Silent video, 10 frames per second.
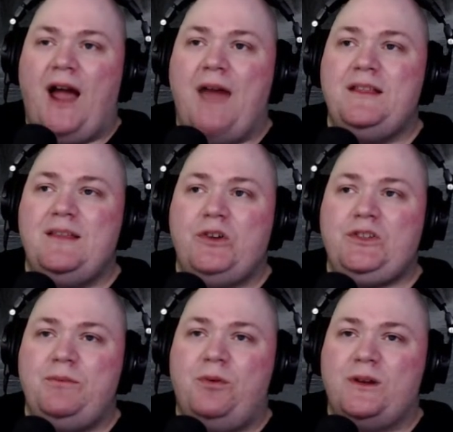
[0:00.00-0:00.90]
think the most
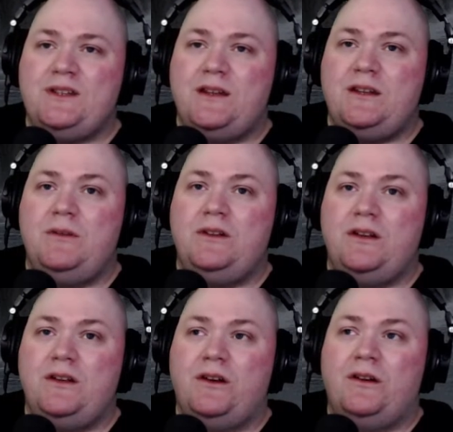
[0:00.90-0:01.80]
important sentiment in
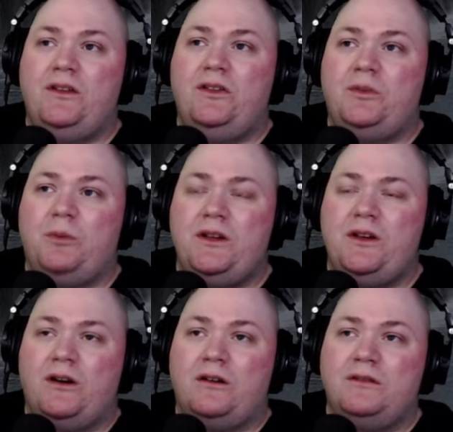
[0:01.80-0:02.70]
here is right
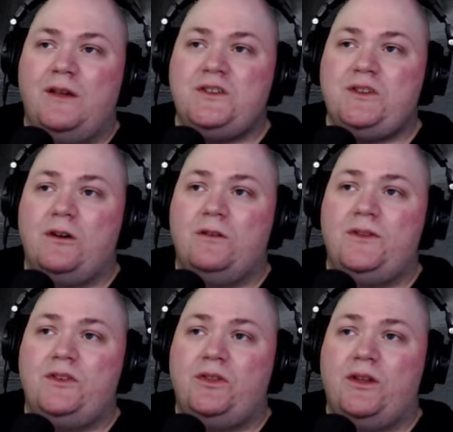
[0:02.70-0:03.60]
here at the start of
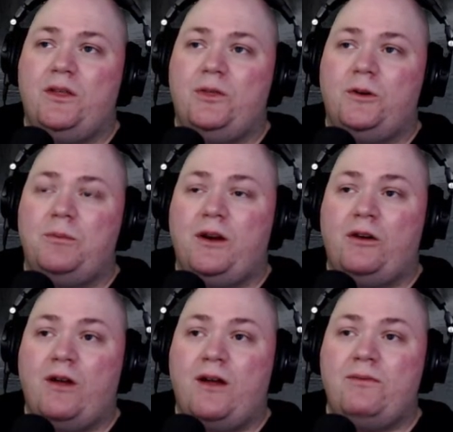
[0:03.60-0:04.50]
this third
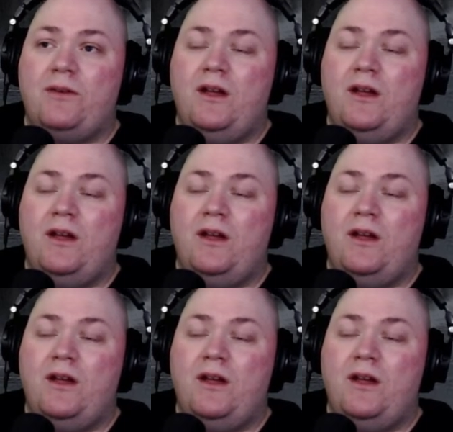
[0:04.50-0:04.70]
paragraph.